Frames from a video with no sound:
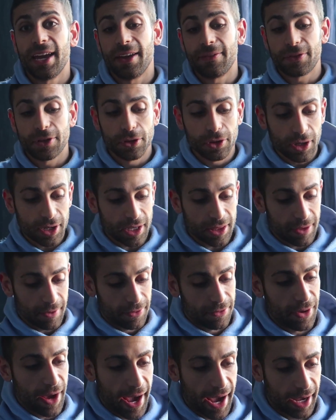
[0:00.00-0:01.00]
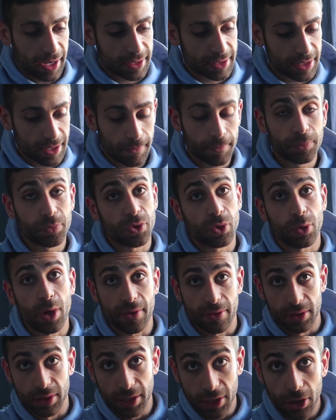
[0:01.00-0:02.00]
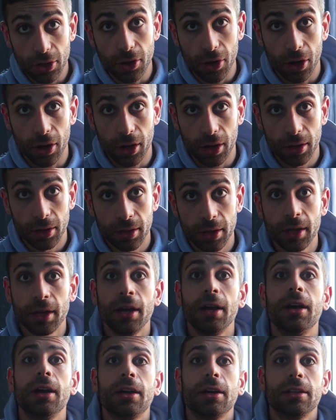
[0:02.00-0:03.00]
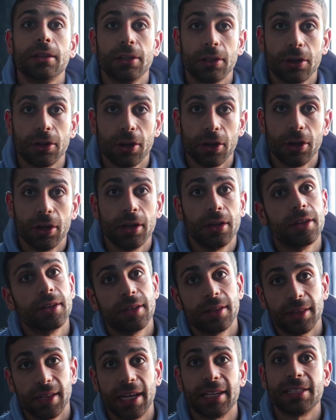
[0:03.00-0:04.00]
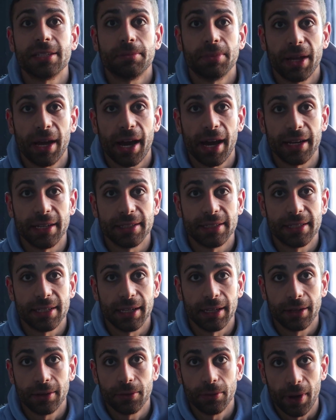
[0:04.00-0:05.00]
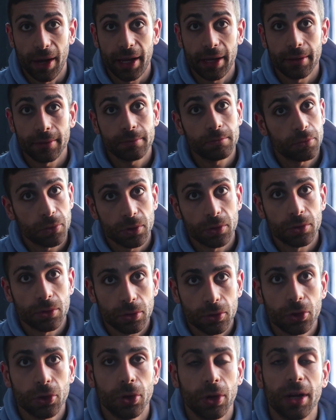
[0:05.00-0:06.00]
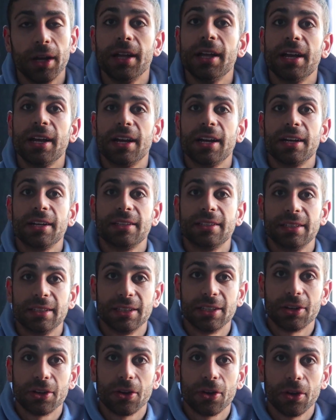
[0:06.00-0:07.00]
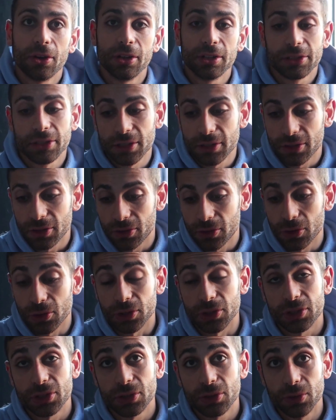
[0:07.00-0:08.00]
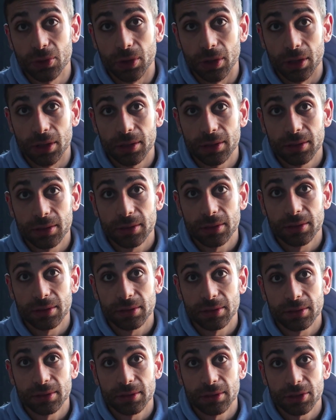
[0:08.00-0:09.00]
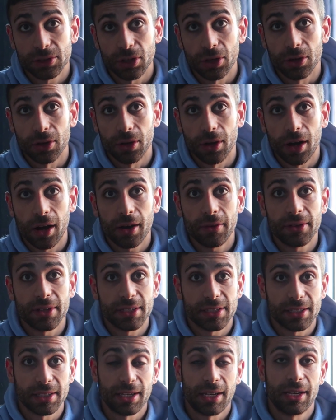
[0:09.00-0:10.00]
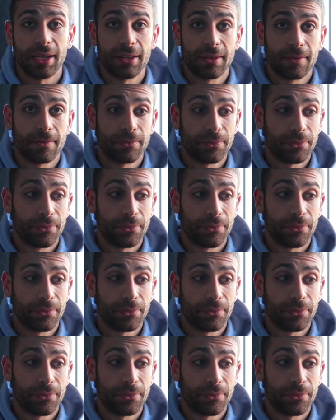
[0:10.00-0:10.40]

if you look at the facts, we have a little girl. Little girl likes to play hide and seek, right? Cool. Little girls go to school. So obviously,